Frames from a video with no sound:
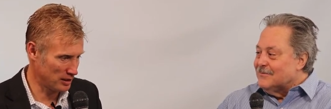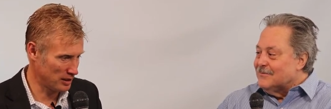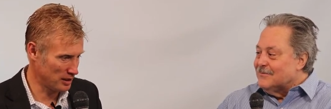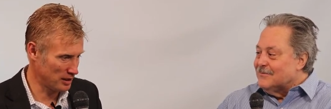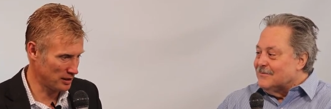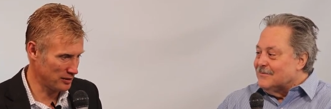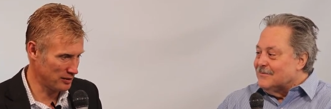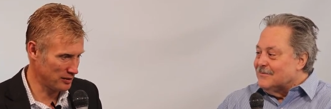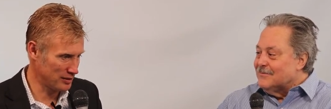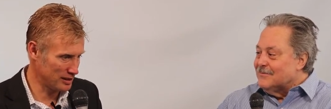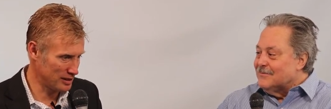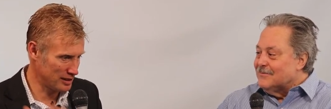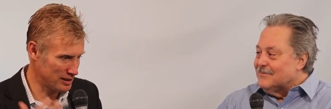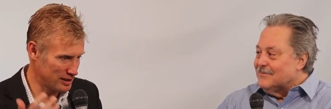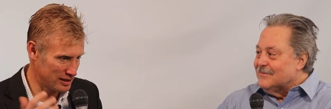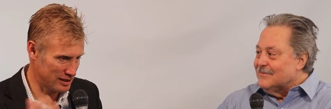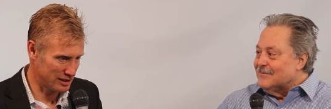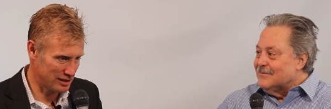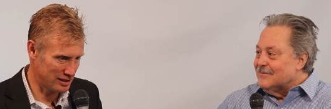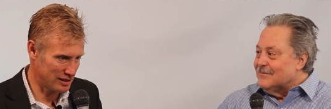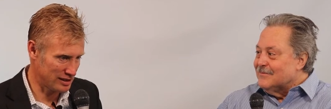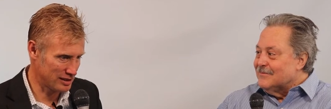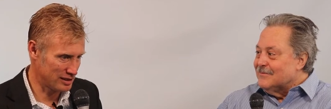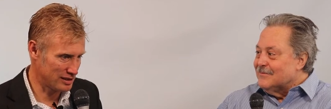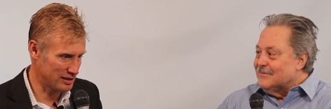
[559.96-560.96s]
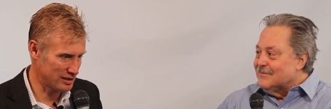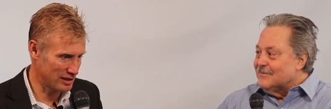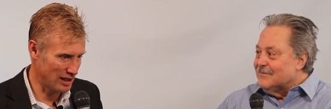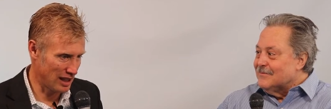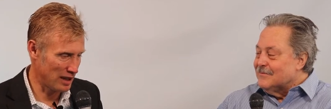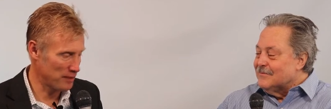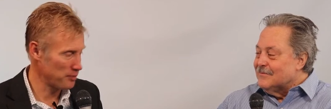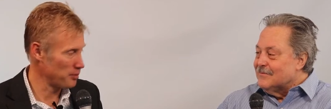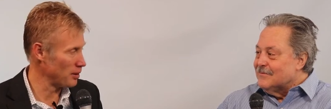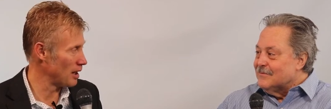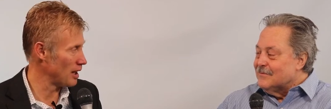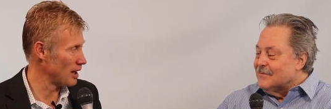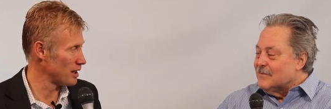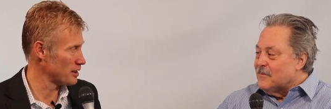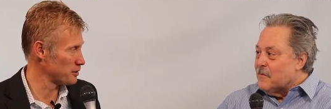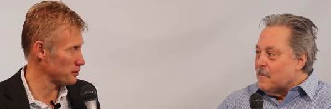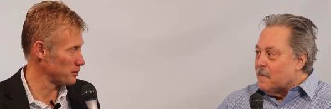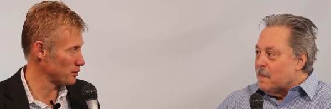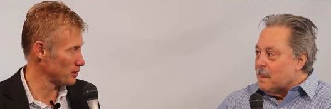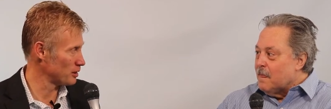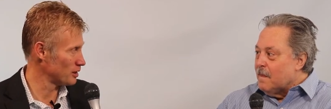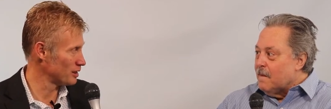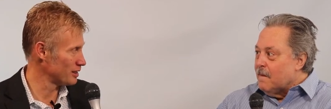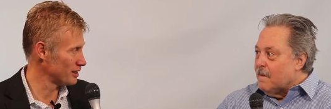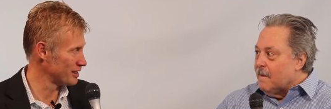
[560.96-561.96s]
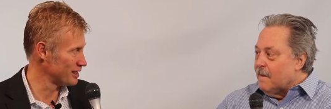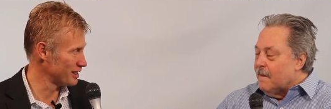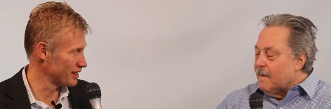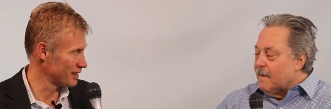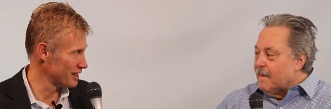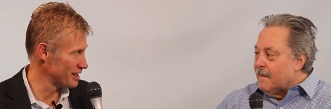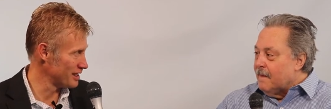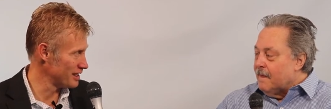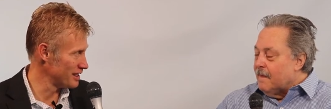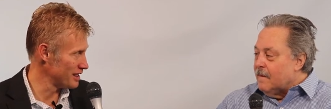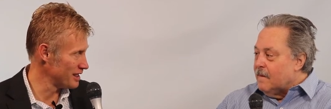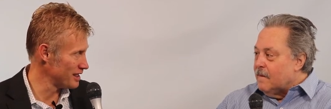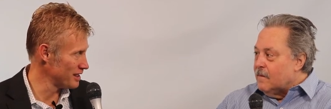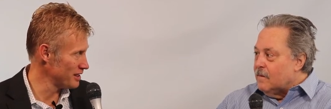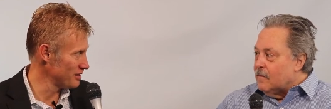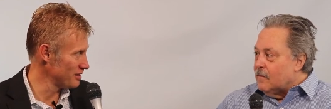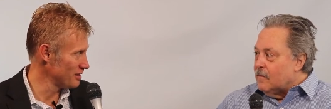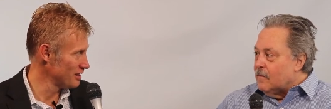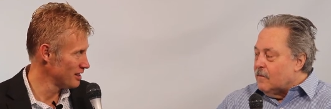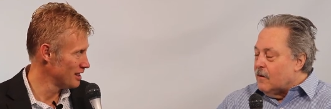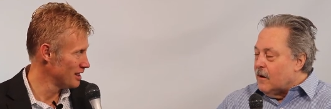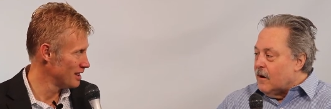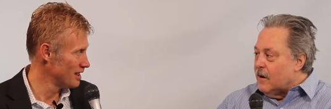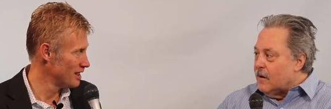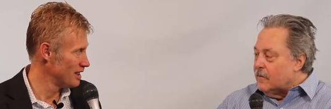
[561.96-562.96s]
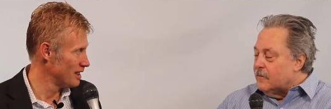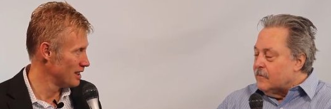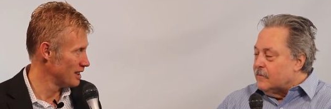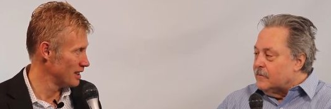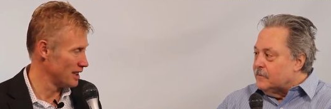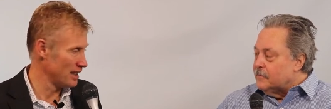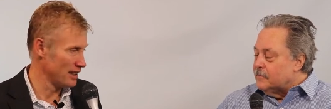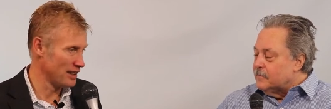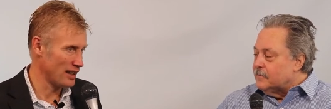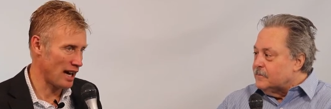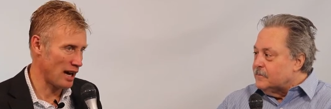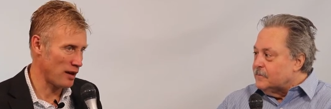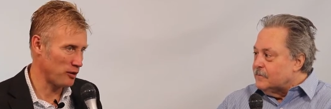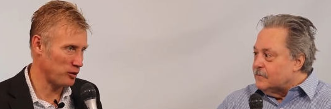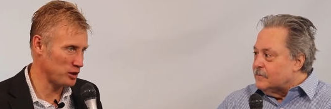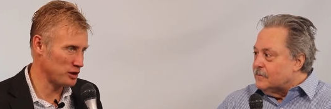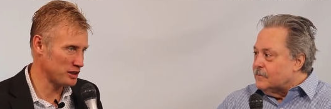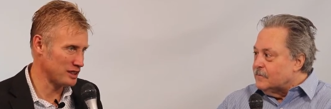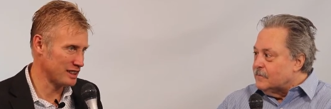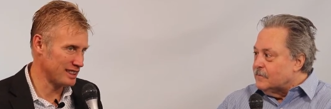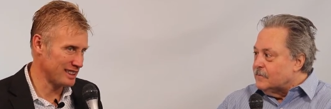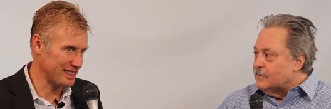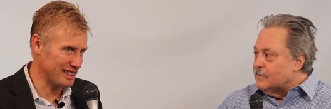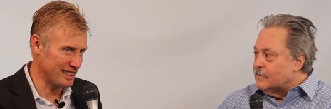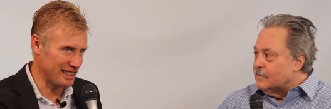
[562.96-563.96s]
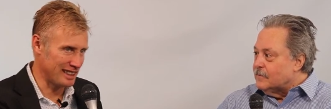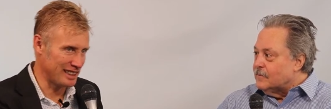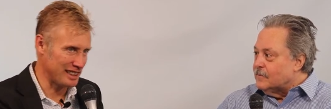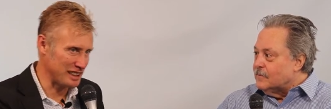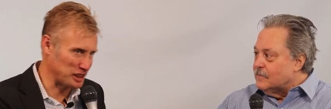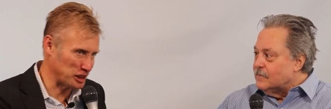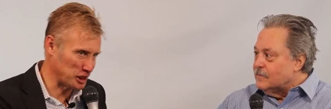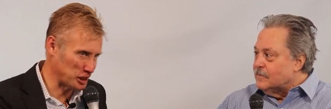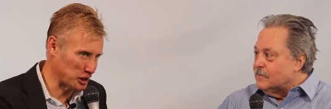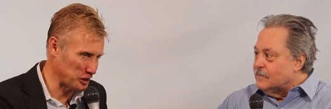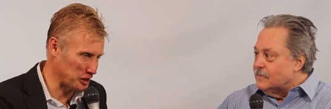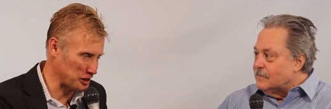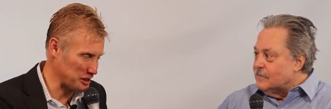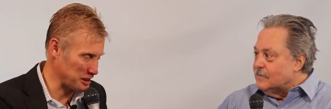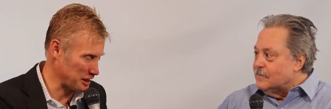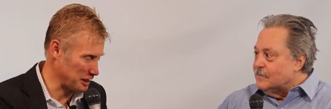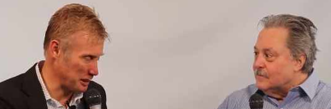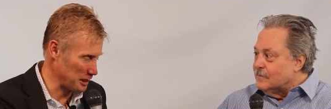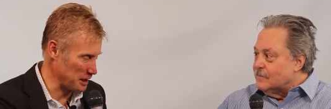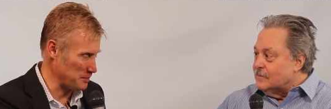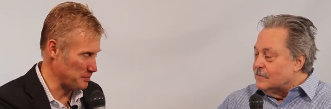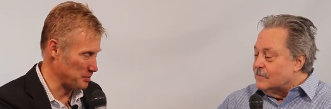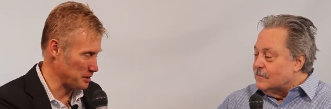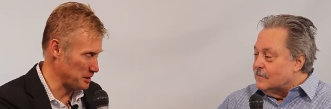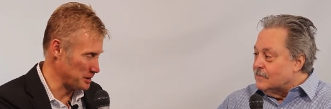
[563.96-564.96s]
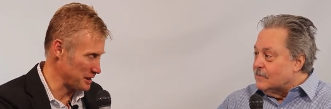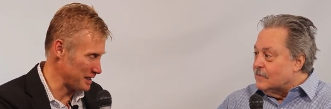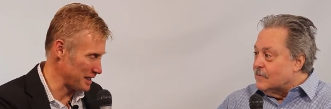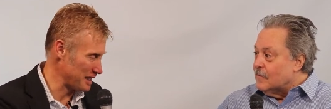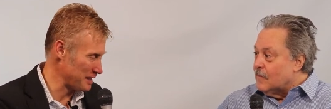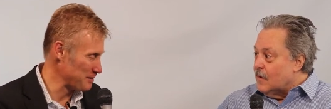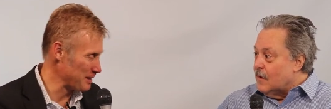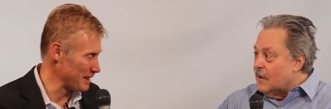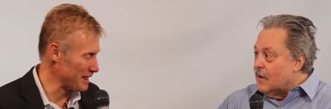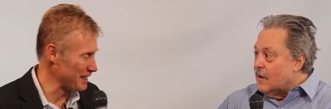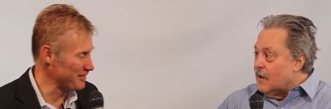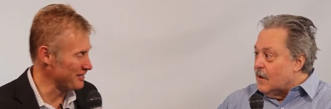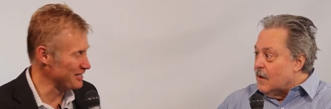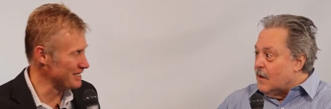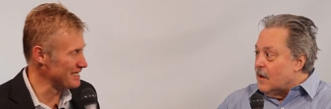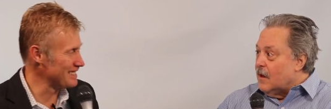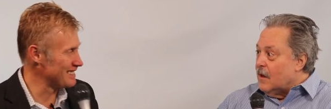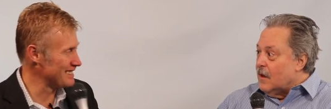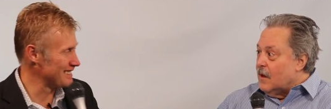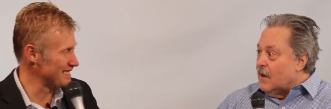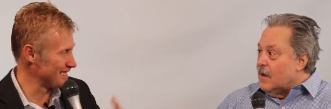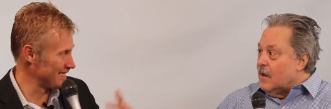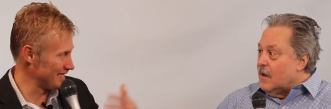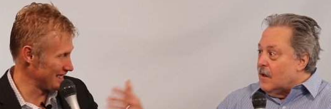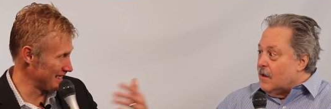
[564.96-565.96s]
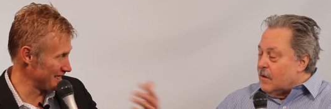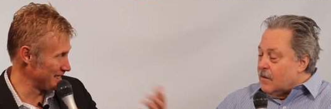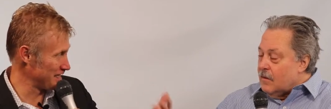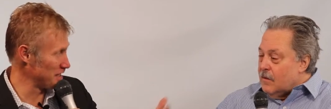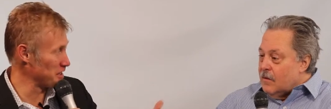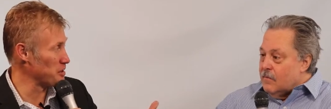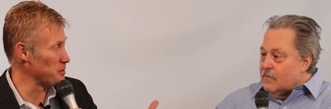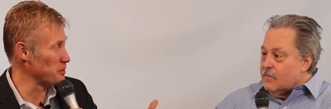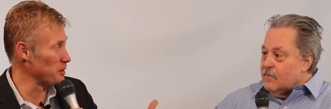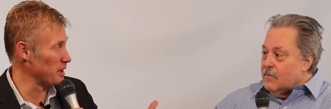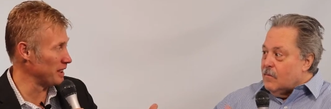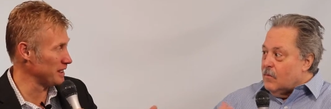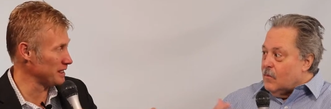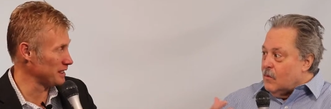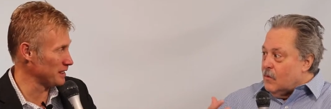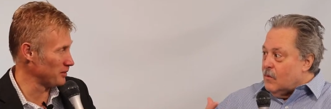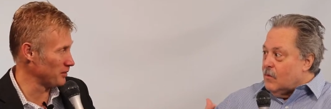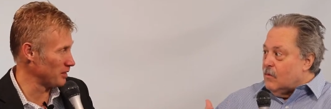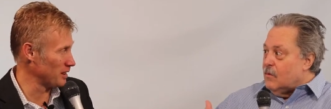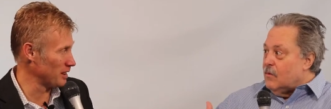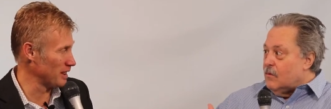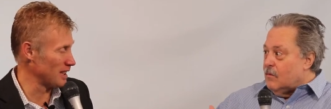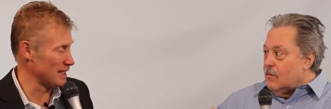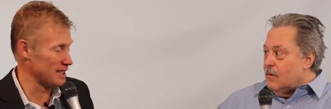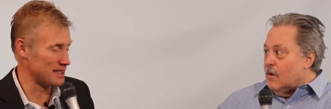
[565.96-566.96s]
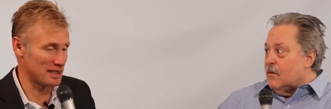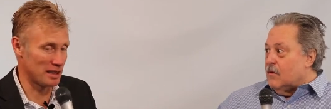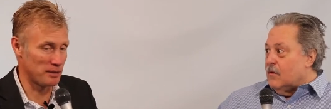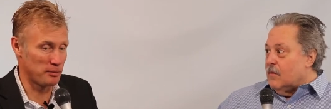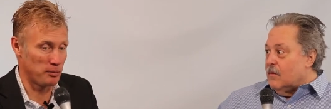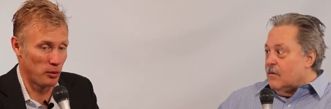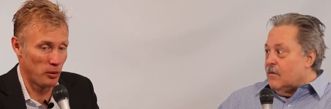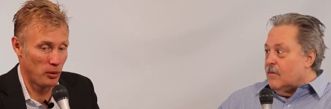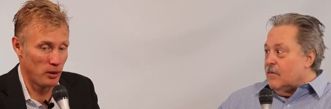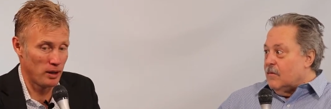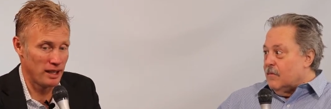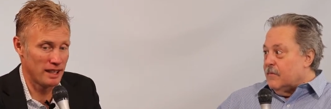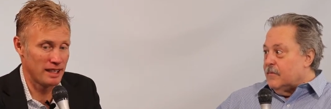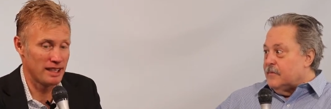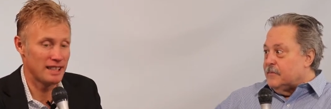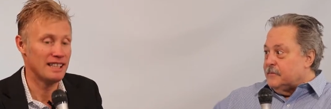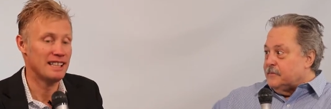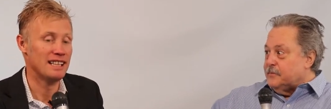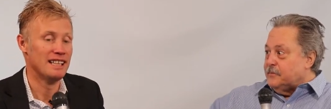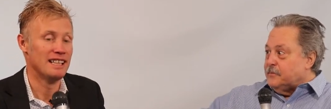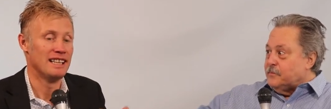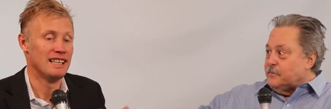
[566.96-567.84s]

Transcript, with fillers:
Speaker 1: where it was just not possible to continue. Right. And that wasn't an insurance claim per se, but it was a situation where at that, some point,